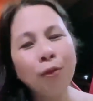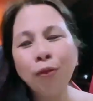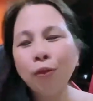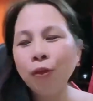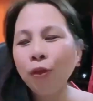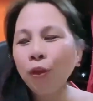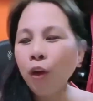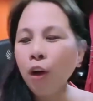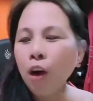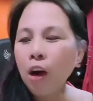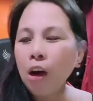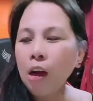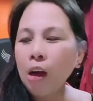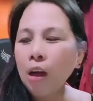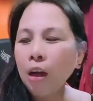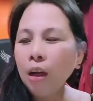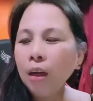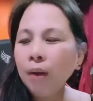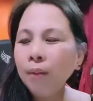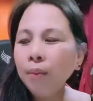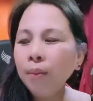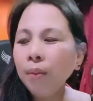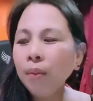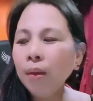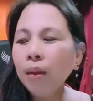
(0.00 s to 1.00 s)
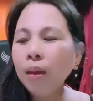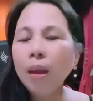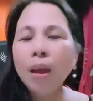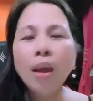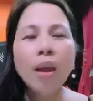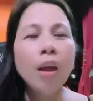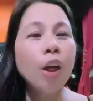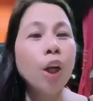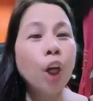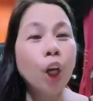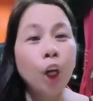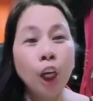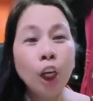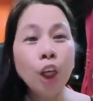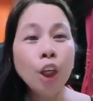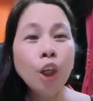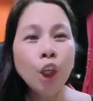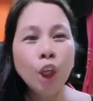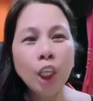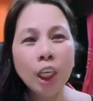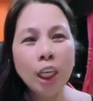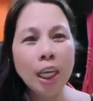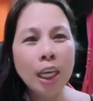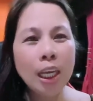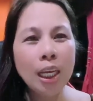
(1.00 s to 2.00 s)
from
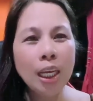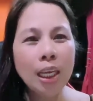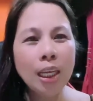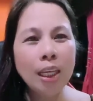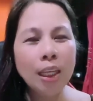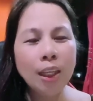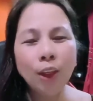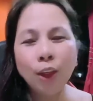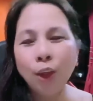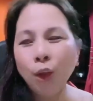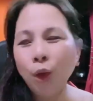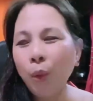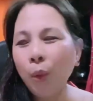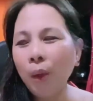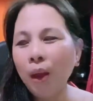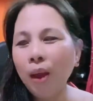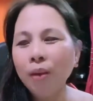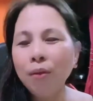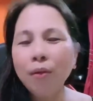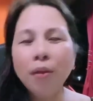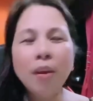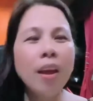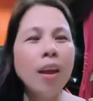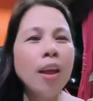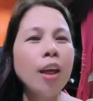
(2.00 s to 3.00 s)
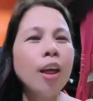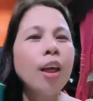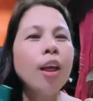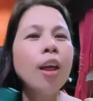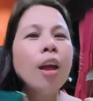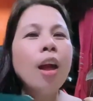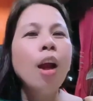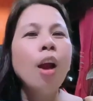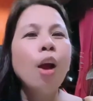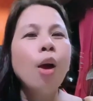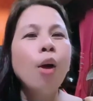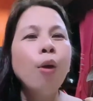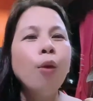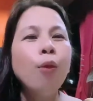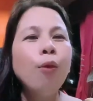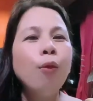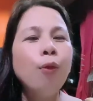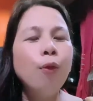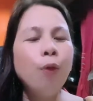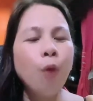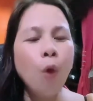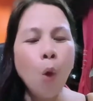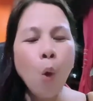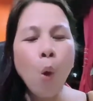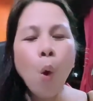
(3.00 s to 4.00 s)
Hershey's. So we have here
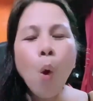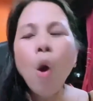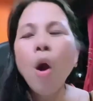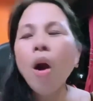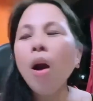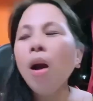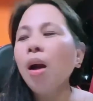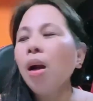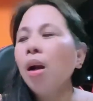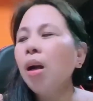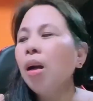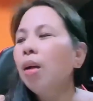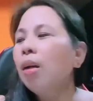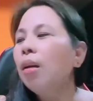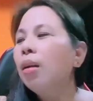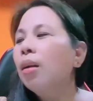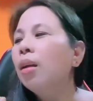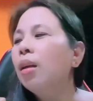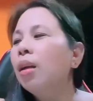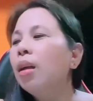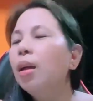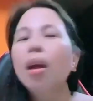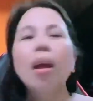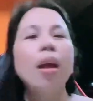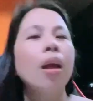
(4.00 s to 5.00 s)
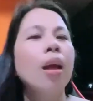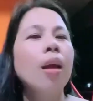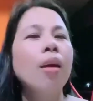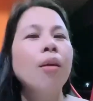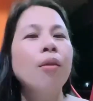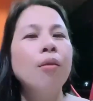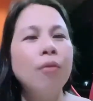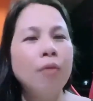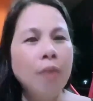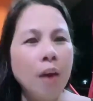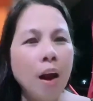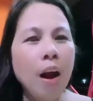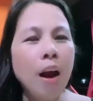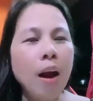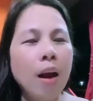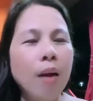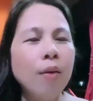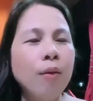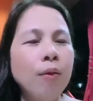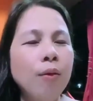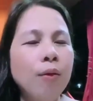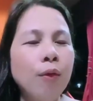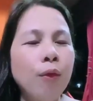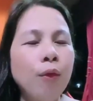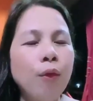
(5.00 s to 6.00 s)
four
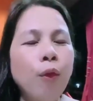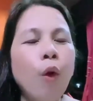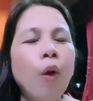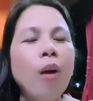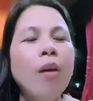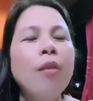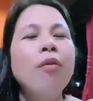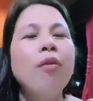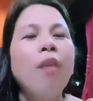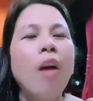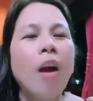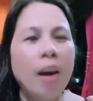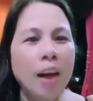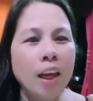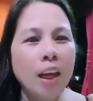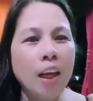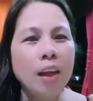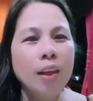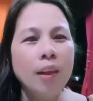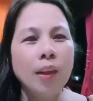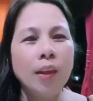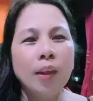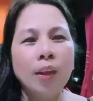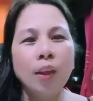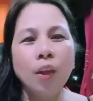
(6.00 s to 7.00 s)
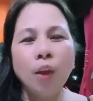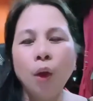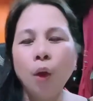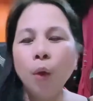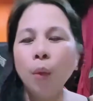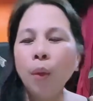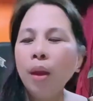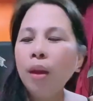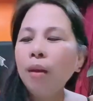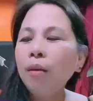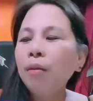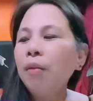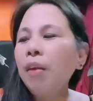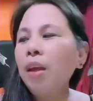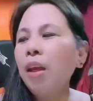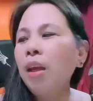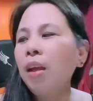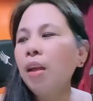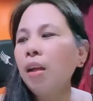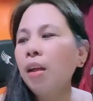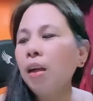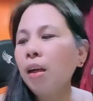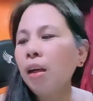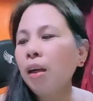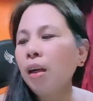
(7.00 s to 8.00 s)
variants. So we have
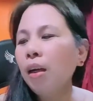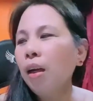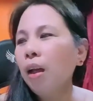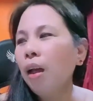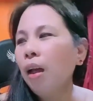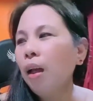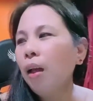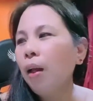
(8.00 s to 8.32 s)
here